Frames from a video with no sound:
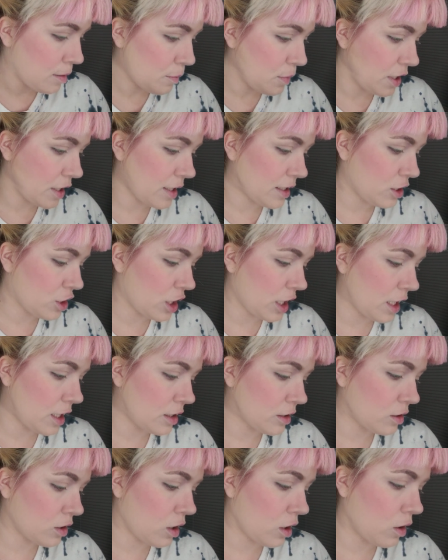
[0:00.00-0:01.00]
But this shade
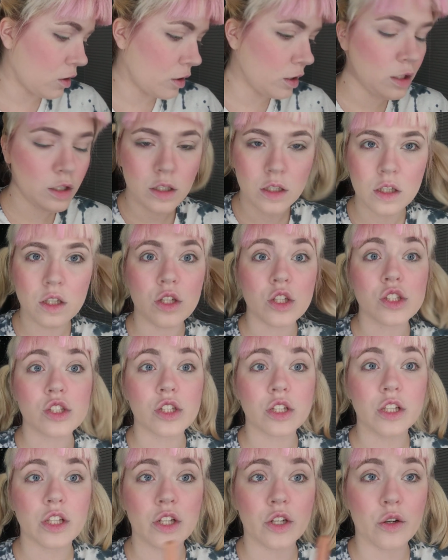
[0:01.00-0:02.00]
is called
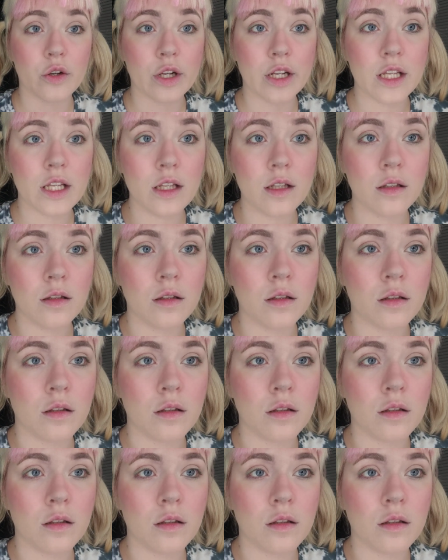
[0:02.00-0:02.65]
Security.